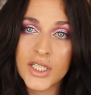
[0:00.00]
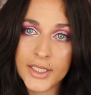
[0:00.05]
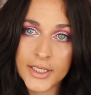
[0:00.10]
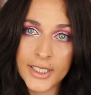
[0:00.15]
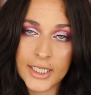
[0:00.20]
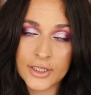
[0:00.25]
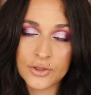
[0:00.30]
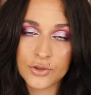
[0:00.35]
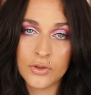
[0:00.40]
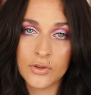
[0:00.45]

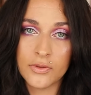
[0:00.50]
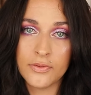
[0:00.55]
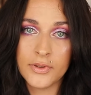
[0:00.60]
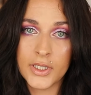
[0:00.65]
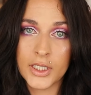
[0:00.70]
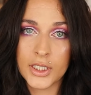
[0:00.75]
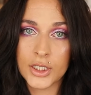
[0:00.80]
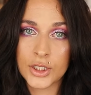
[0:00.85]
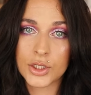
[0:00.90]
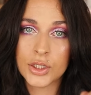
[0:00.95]
natural
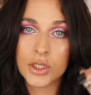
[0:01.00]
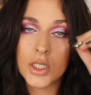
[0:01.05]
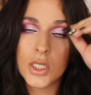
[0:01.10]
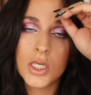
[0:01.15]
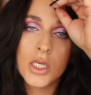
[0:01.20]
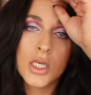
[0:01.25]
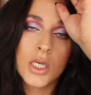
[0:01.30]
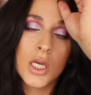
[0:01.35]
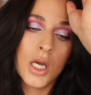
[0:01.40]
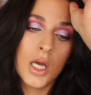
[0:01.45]
finish.
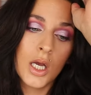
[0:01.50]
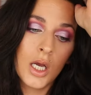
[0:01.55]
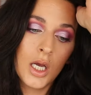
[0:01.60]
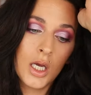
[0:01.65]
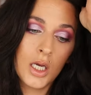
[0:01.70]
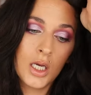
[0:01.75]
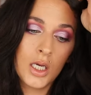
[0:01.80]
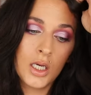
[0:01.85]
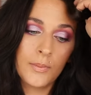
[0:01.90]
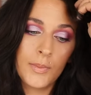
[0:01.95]

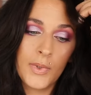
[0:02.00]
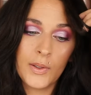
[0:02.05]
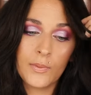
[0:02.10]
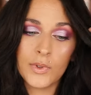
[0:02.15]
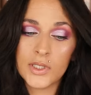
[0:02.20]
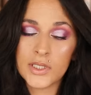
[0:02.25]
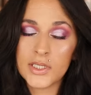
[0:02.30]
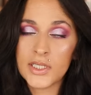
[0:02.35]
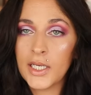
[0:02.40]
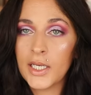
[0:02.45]
I
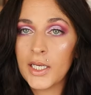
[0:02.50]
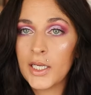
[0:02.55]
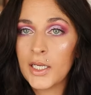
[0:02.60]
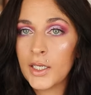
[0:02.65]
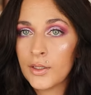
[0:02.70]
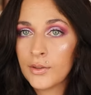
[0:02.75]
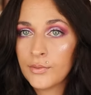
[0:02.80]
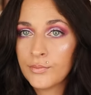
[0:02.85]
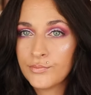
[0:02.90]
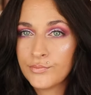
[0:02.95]
will
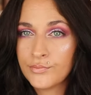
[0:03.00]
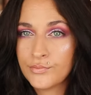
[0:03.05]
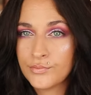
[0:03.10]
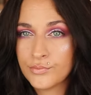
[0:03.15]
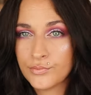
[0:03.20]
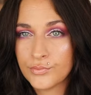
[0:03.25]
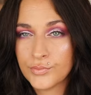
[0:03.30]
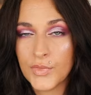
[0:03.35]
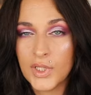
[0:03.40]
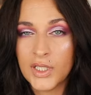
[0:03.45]
say
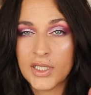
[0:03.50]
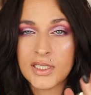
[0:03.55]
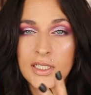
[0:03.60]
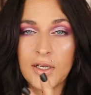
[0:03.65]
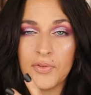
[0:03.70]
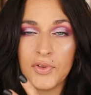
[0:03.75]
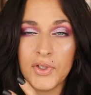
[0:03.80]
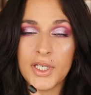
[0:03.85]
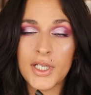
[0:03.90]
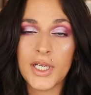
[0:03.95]
it's
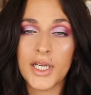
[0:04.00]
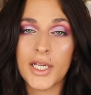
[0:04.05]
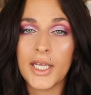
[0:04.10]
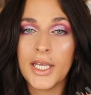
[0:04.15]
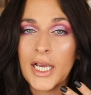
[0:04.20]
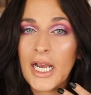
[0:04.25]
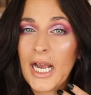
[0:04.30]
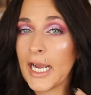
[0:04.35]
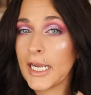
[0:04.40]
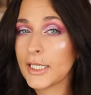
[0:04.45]
definitely not a
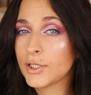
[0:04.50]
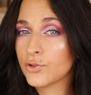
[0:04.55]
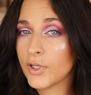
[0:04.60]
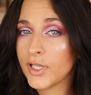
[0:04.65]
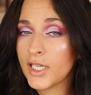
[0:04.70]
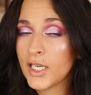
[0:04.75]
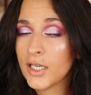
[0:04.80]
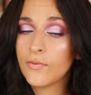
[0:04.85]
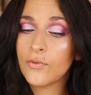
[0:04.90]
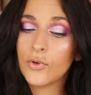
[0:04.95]

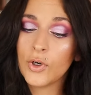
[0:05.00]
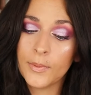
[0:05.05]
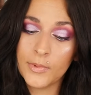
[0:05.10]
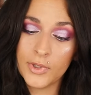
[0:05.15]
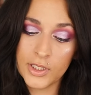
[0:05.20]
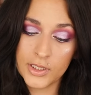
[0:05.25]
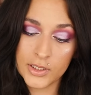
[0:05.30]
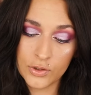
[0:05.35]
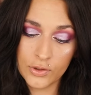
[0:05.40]
hydrating formula.